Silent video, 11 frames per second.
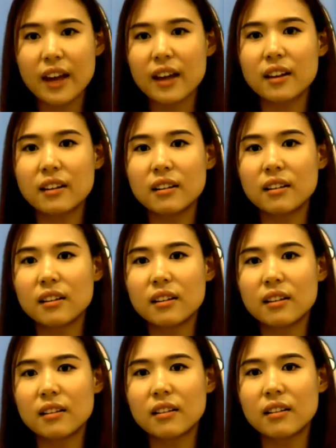
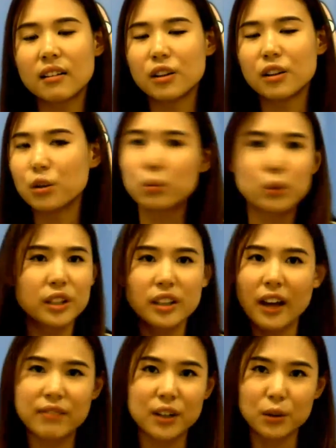then you
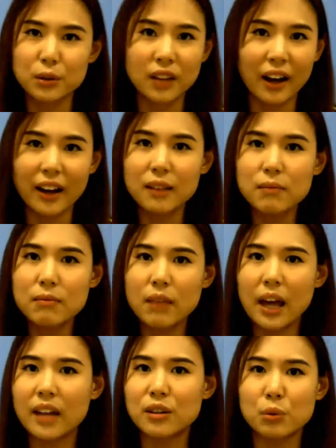wouldn't have a good
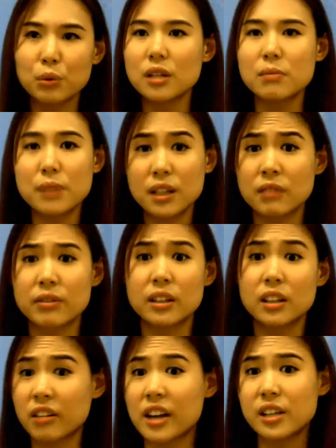time and you wouldn't be
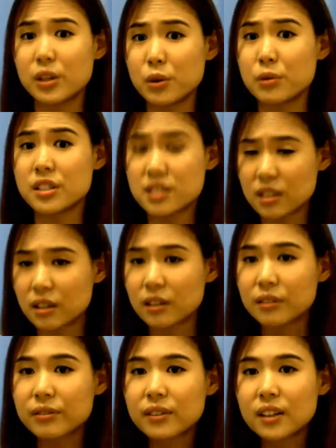given the credit you deserve.
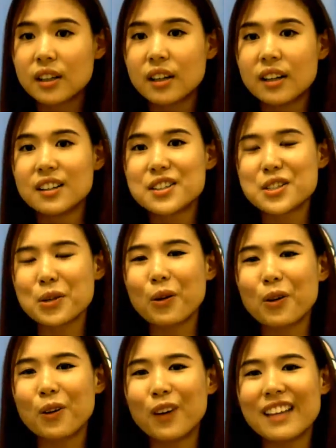
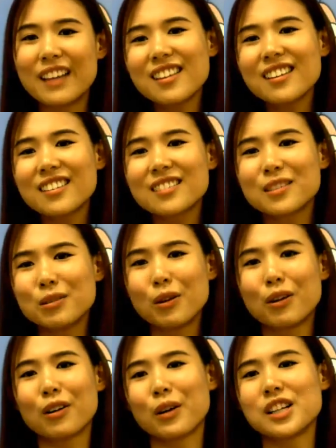So I think to
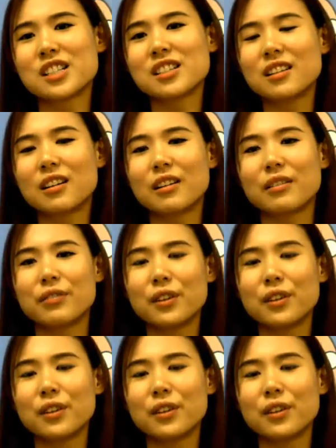your question of